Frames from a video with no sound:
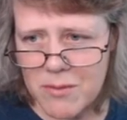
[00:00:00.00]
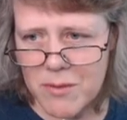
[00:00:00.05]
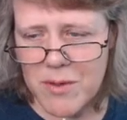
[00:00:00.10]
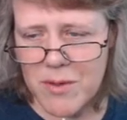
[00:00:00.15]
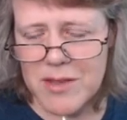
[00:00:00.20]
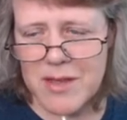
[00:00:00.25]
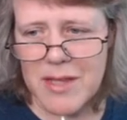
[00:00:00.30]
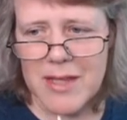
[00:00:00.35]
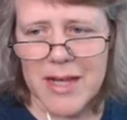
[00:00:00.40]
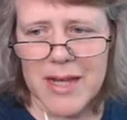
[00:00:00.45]

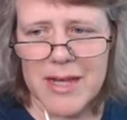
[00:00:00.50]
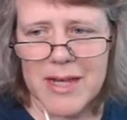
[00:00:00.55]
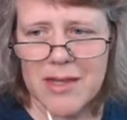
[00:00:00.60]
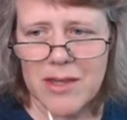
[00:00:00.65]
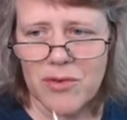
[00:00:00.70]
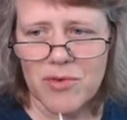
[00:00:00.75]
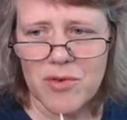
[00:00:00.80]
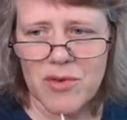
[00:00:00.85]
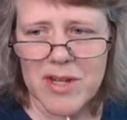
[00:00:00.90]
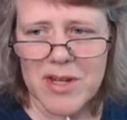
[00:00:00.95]
with the lady
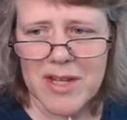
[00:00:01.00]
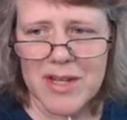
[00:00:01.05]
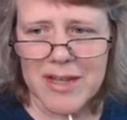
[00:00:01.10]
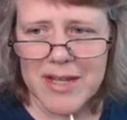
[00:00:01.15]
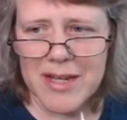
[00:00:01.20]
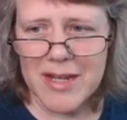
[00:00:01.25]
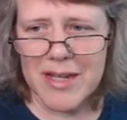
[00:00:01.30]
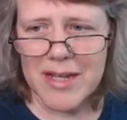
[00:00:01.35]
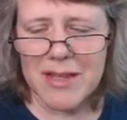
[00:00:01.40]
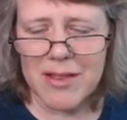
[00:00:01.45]
the druidic
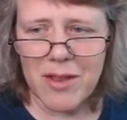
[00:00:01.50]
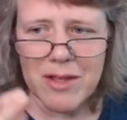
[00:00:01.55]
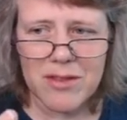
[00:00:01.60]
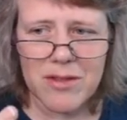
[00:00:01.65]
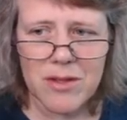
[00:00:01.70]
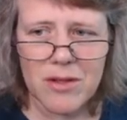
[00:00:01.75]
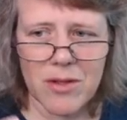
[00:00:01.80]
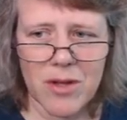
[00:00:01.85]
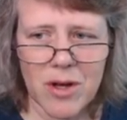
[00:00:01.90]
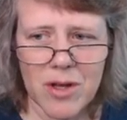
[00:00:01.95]
lady
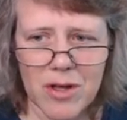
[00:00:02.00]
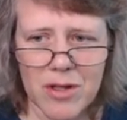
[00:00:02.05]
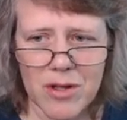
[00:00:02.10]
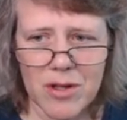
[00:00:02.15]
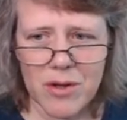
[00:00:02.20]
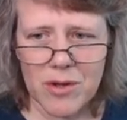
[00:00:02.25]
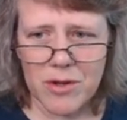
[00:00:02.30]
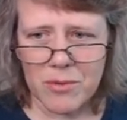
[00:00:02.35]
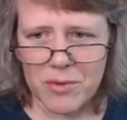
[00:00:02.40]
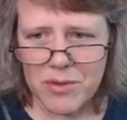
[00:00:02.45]
in the long
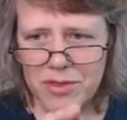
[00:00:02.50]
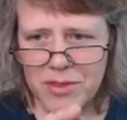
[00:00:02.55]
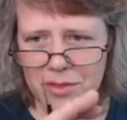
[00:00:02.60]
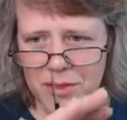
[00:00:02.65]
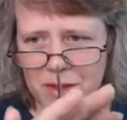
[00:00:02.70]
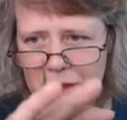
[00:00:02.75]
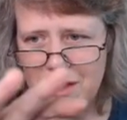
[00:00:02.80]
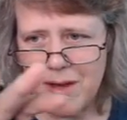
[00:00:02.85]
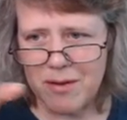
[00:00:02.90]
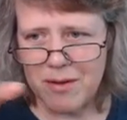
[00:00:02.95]
cloak with
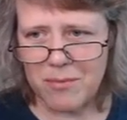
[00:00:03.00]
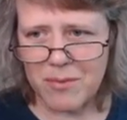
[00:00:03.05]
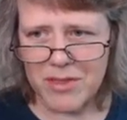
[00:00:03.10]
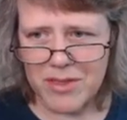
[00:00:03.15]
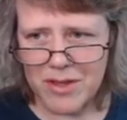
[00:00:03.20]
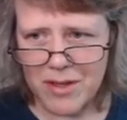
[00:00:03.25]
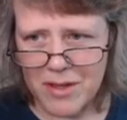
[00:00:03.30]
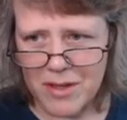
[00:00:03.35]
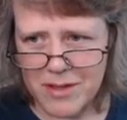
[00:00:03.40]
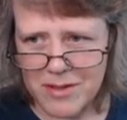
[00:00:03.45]
the
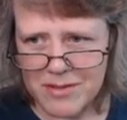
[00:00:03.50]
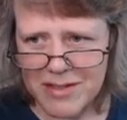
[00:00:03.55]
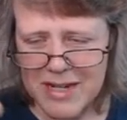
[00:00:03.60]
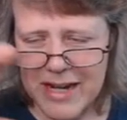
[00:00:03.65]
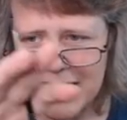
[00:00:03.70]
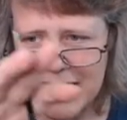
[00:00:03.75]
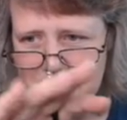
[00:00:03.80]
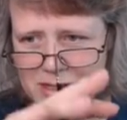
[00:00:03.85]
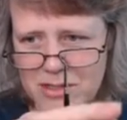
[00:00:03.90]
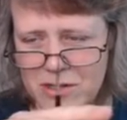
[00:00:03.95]
with the
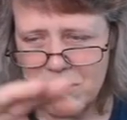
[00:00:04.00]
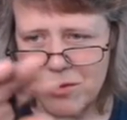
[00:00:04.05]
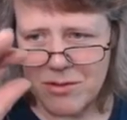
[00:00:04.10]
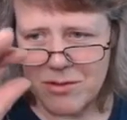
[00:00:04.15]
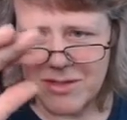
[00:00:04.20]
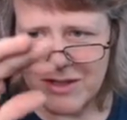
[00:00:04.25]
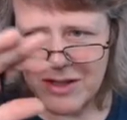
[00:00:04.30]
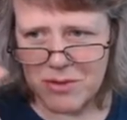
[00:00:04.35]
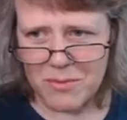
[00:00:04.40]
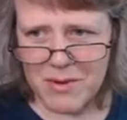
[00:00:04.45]
standing
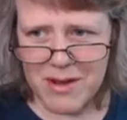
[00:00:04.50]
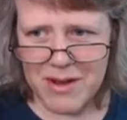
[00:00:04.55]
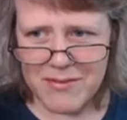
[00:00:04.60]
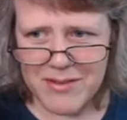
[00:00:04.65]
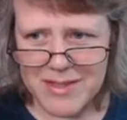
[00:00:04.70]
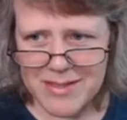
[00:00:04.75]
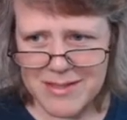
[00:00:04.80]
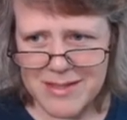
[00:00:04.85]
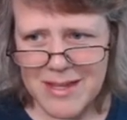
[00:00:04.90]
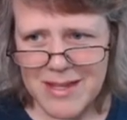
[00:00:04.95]
stones and the
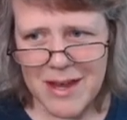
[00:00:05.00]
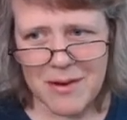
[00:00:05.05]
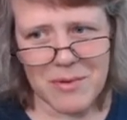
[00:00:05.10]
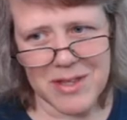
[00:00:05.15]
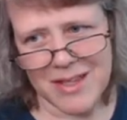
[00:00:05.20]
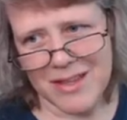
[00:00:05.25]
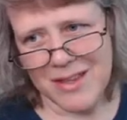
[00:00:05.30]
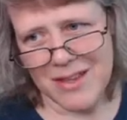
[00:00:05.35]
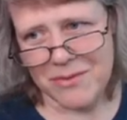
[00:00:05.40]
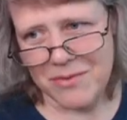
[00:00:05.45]
ravens. I
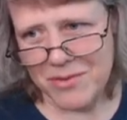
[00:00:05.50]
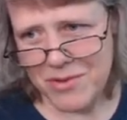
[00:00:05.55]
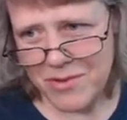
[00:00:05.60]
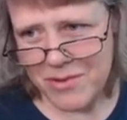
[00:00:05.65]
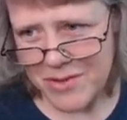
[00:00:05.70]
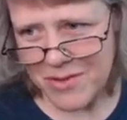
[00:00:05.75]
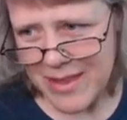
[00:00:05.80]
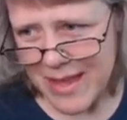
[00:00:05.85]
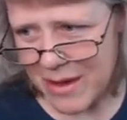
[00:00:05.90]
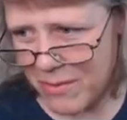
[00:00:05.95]
really loved
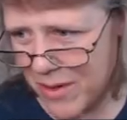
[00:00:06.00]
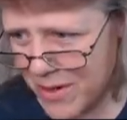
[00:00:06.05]
that